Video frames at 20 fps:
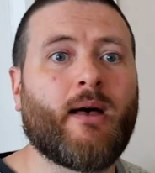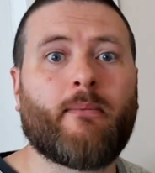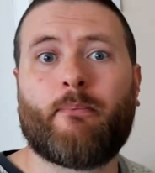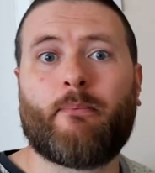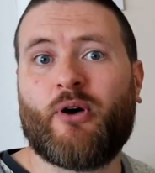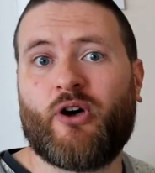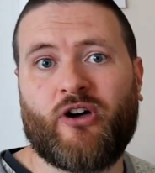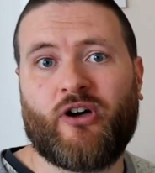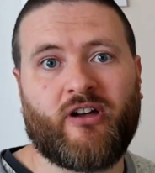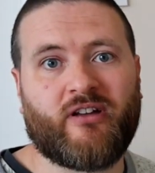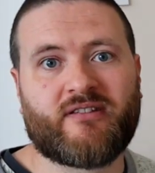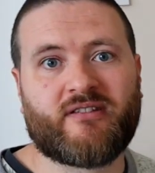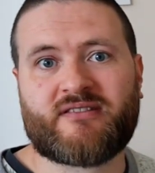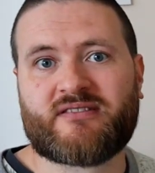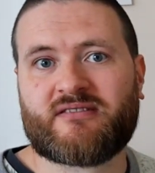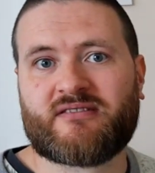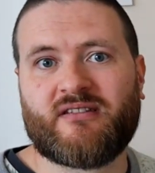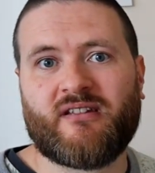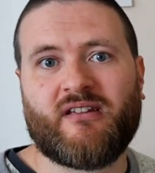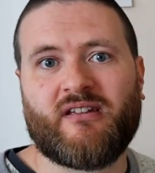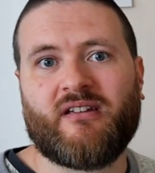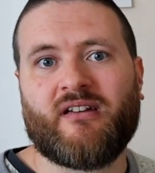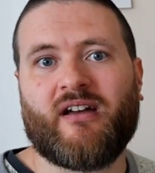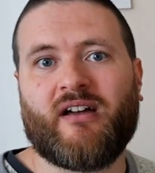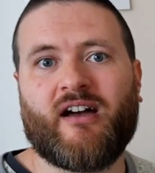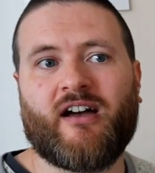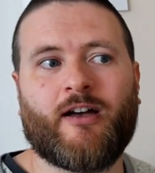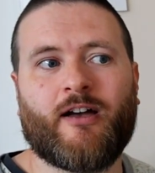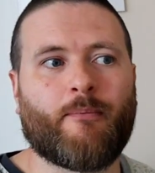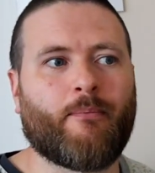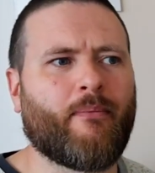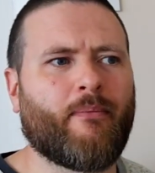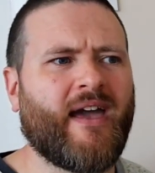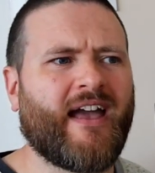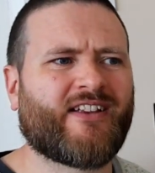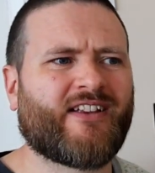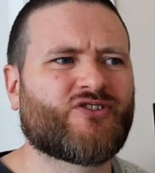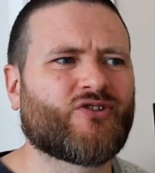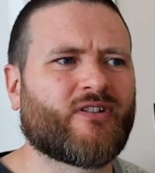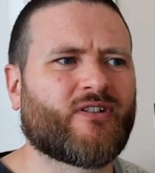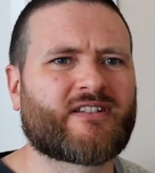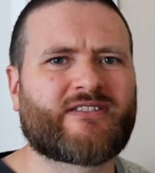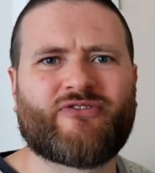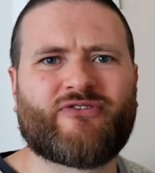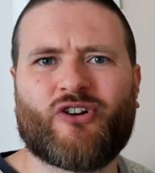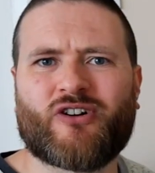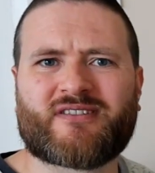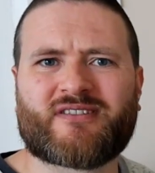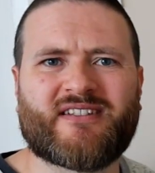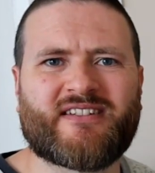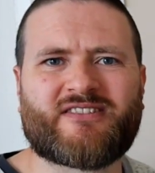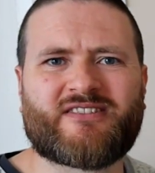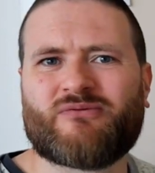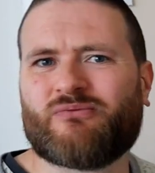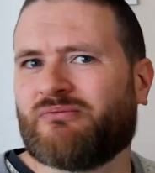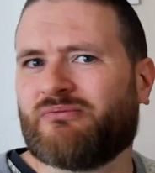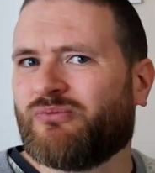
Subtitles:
birds, hedgehogs, foxes,